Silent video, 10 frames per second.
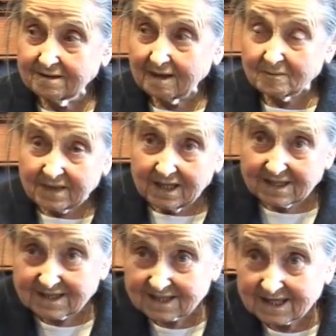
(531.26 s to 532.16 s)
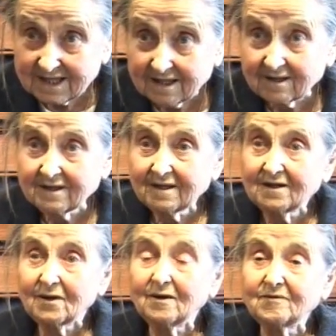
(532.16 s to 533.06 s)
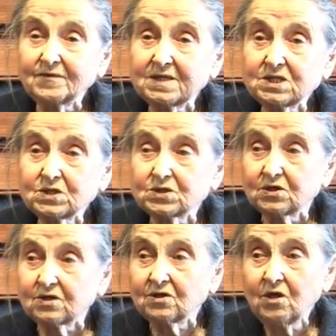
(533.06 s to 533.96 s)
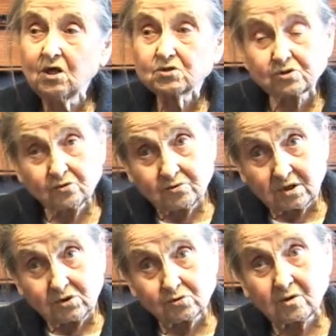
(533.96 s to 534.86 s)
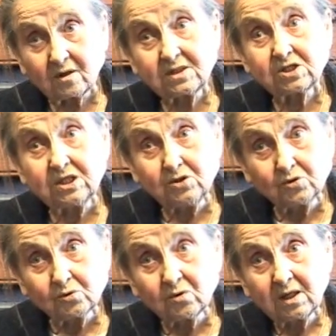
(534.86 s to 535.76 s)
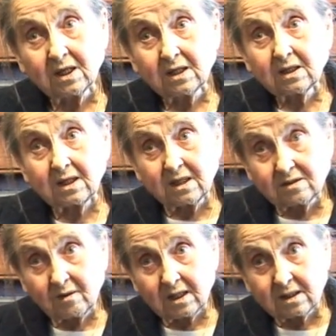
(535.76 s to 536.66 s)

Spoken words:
ability of this student to continue in